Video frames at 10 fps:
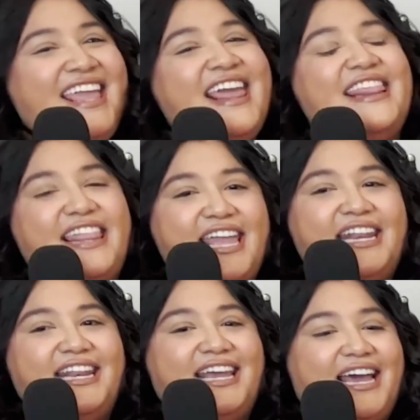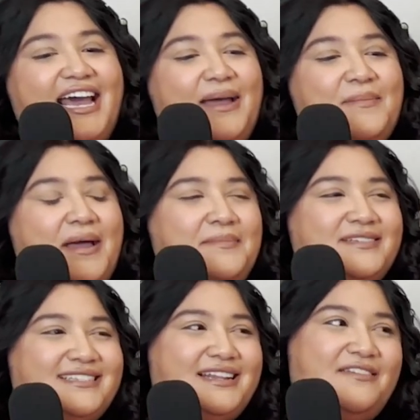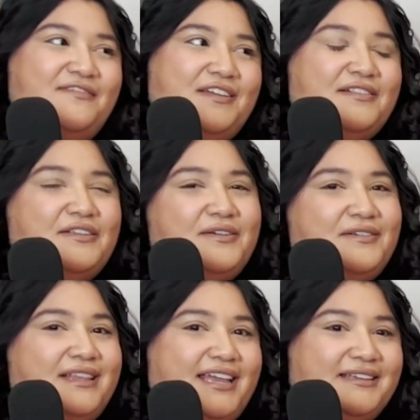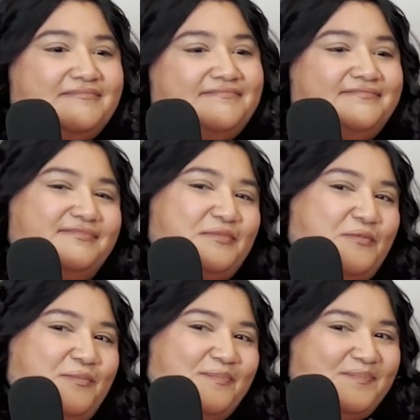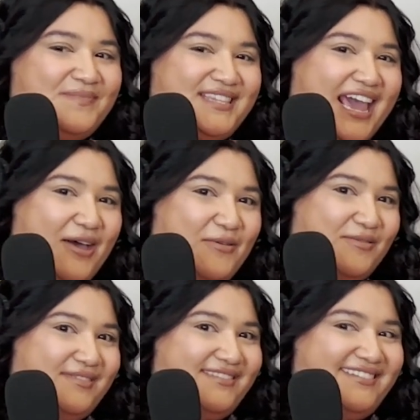then I'm just gonna feel a little like down.